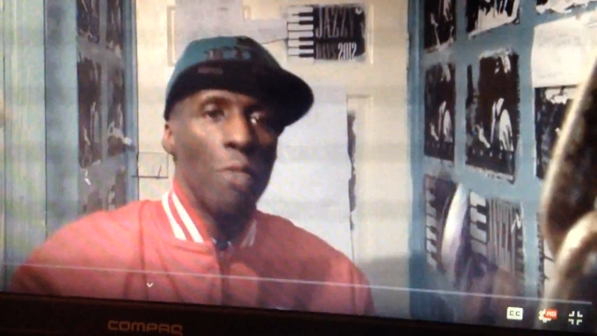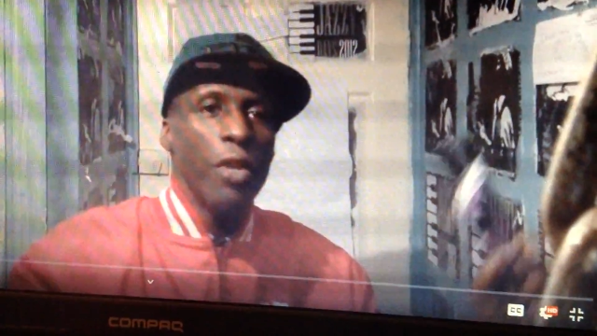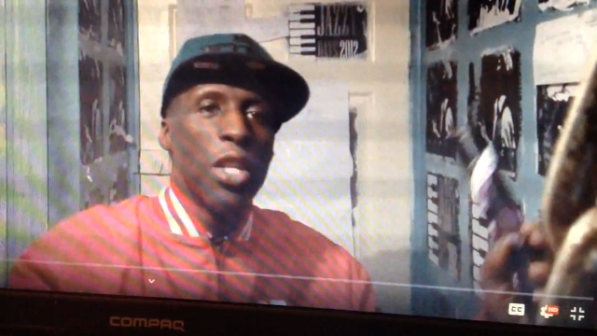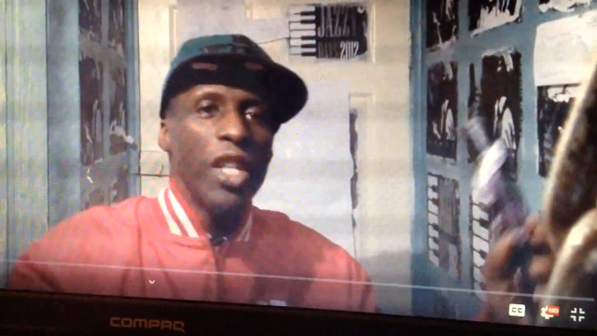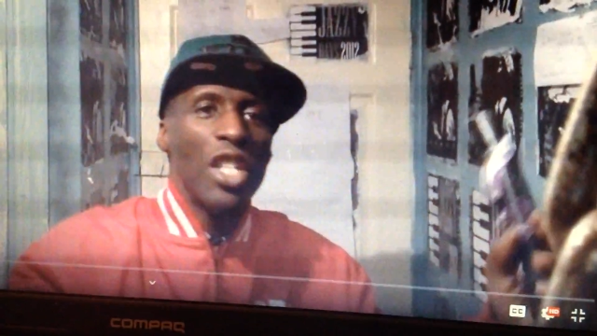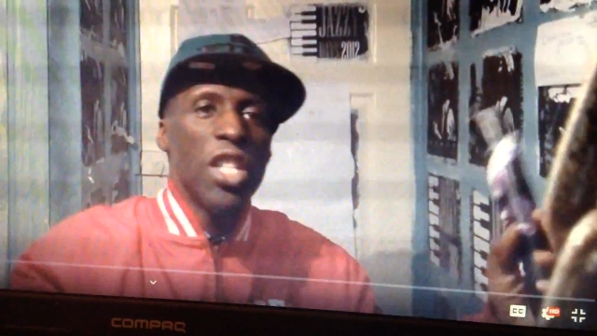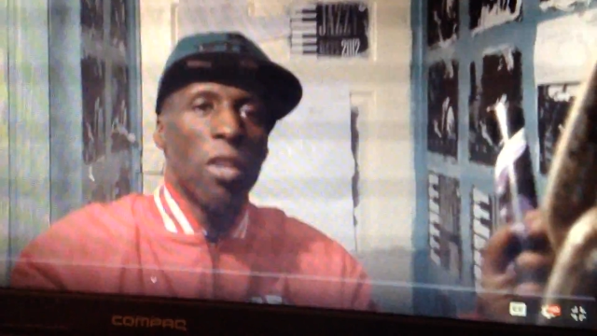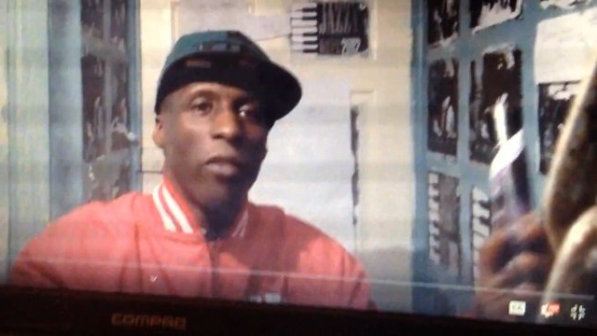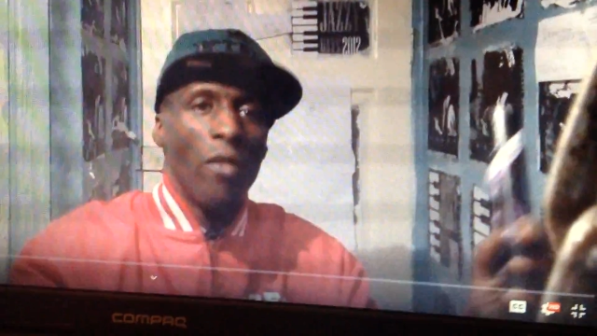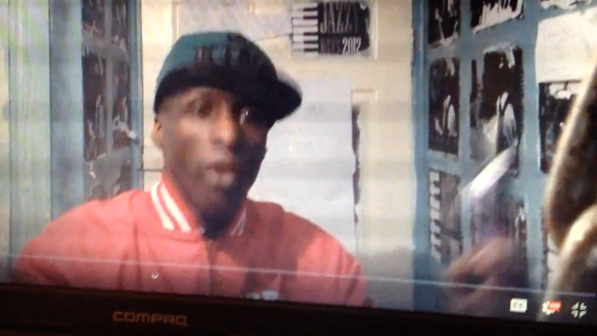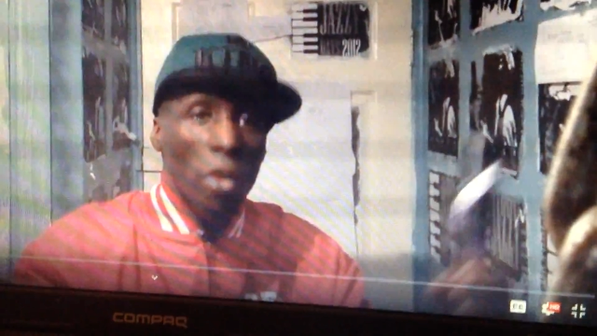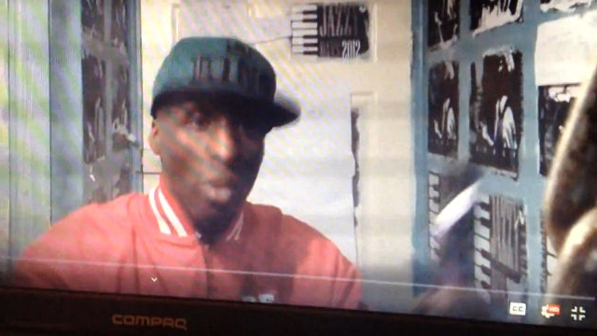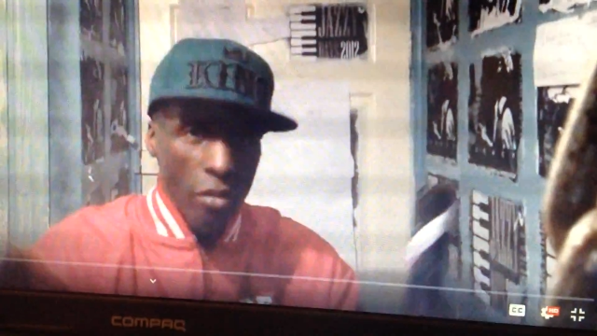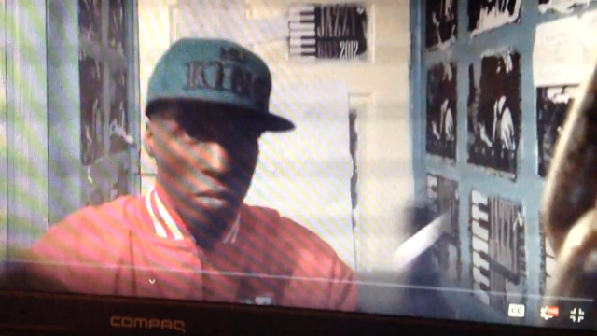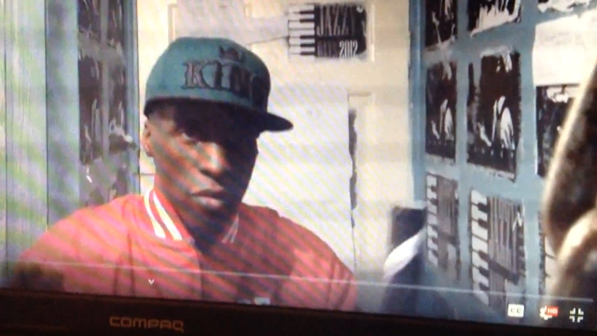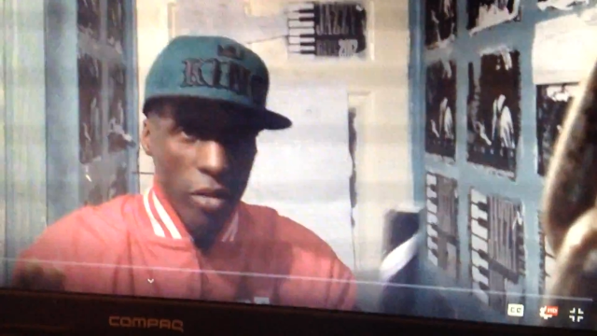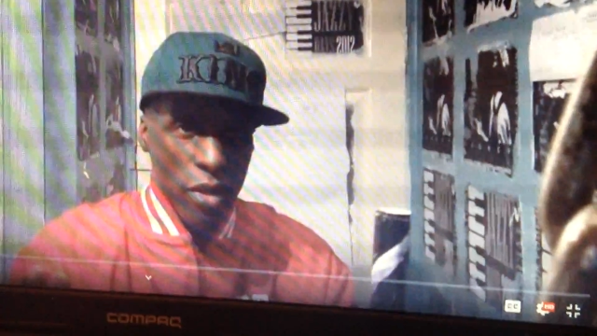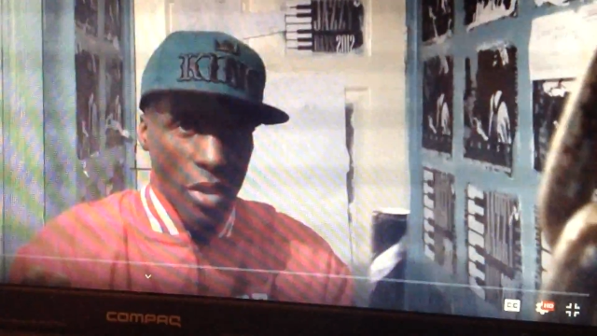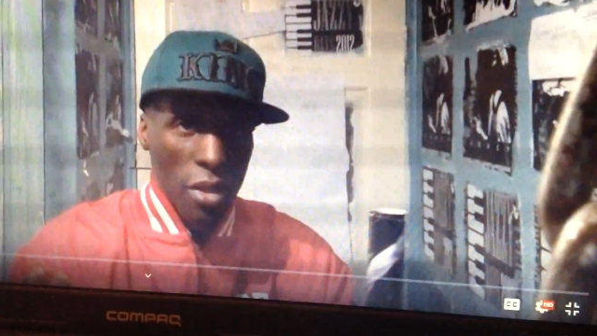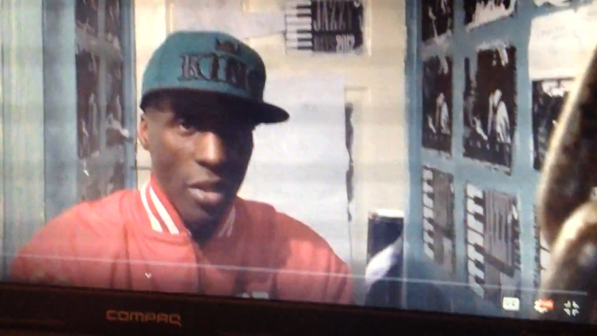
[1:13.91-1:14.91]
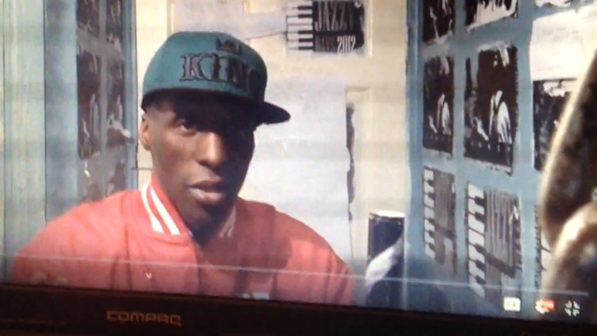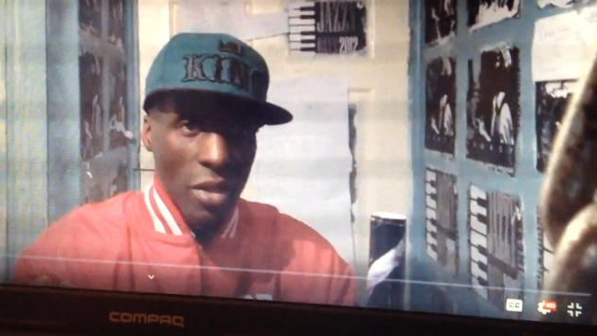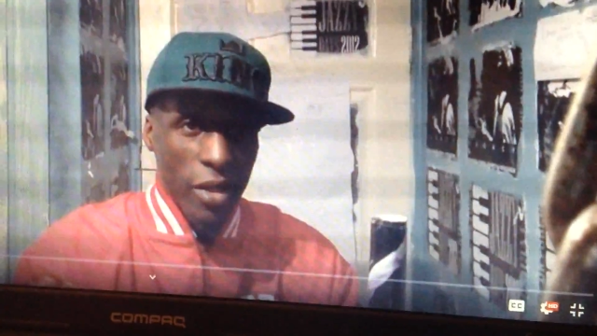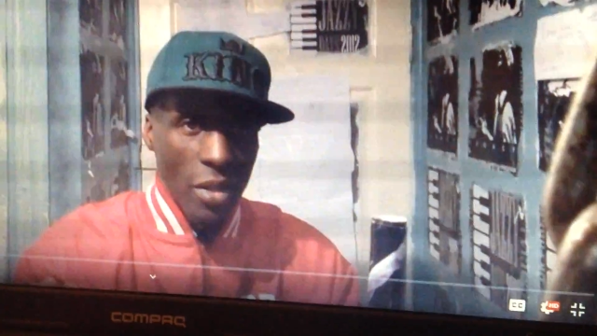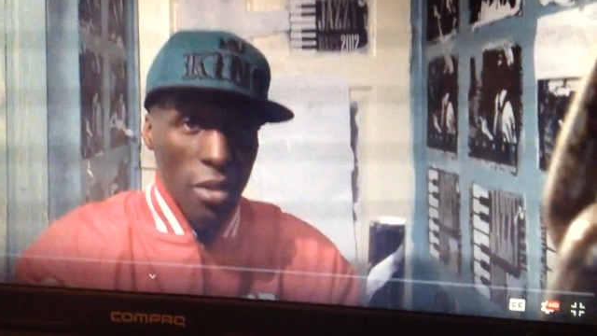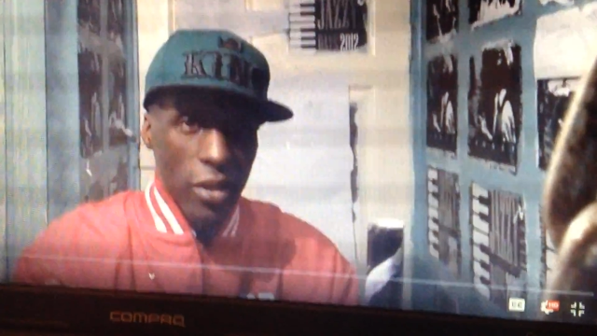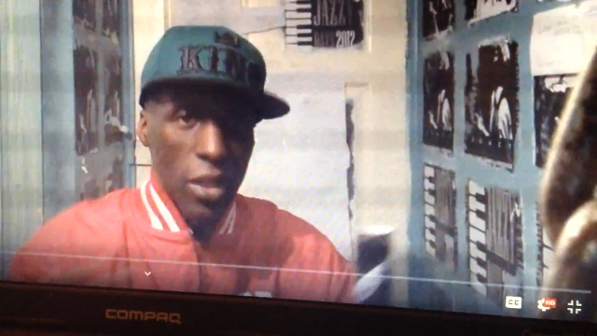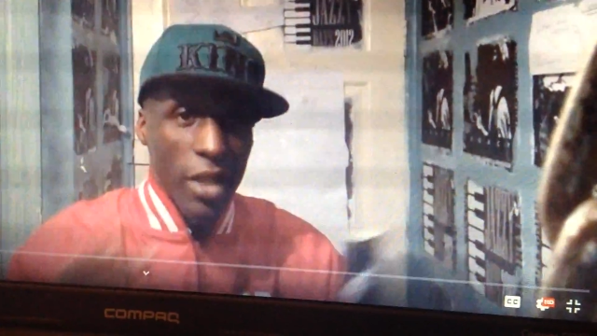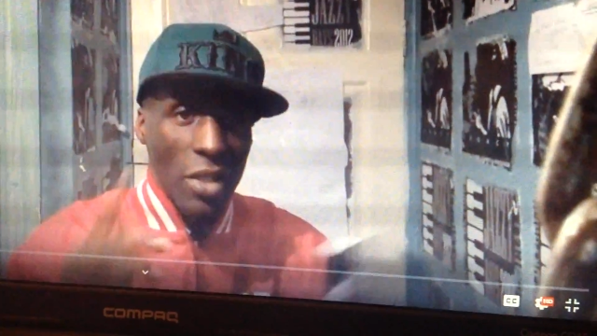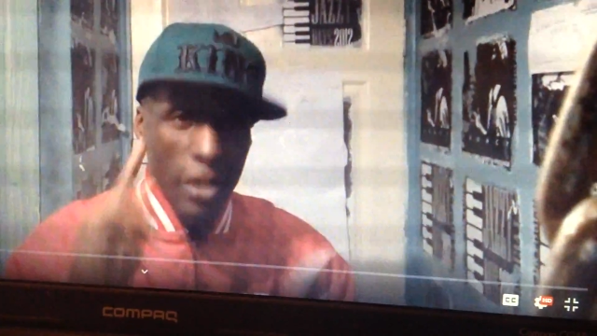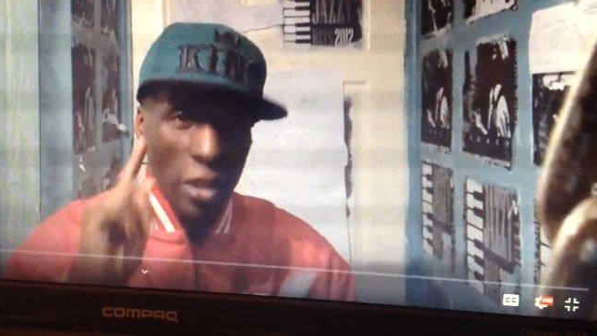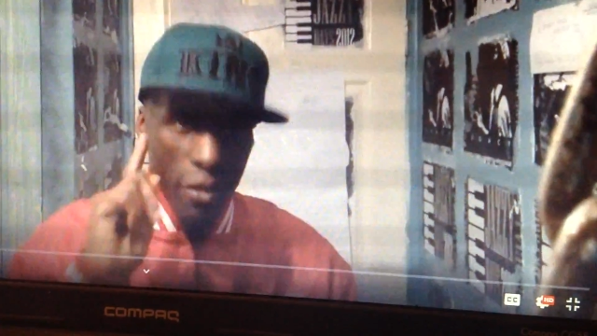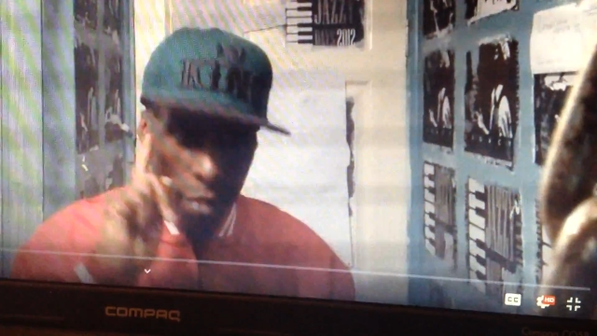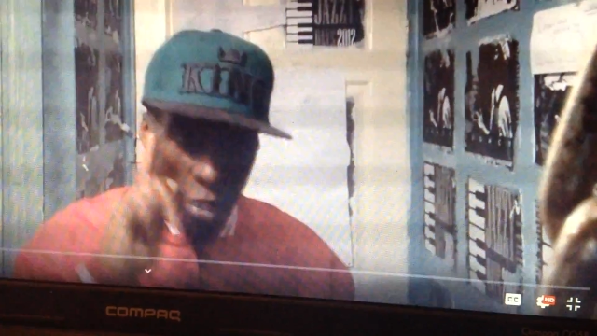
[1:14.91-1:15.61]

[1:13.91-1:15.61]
So speak out what you need to say,